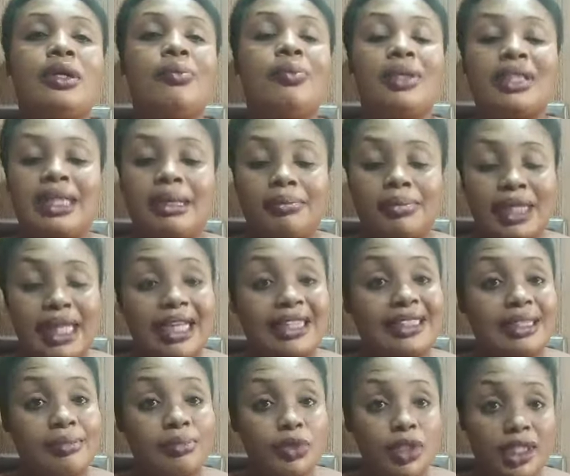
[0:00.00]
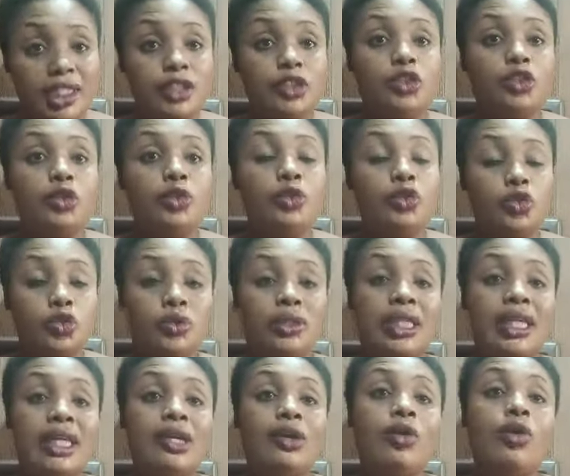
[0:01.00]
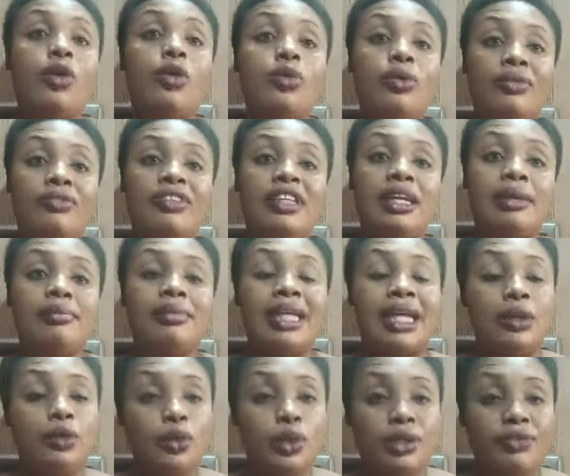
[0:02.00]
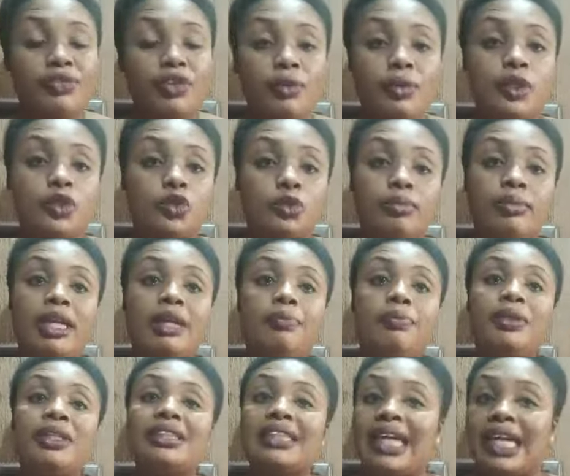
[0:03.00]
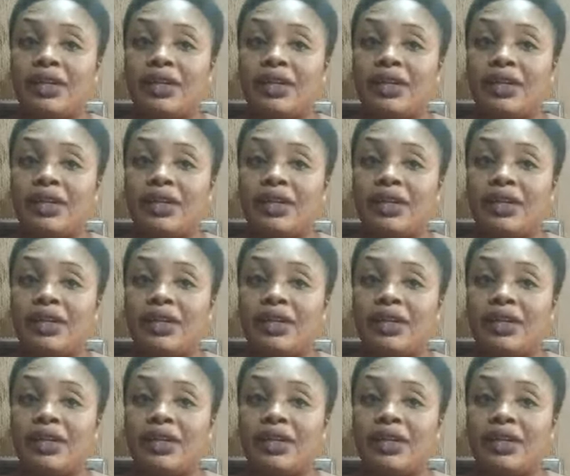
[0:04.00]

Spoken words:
But as I'm talking to you today, all of them, they are looking for a way to make peace.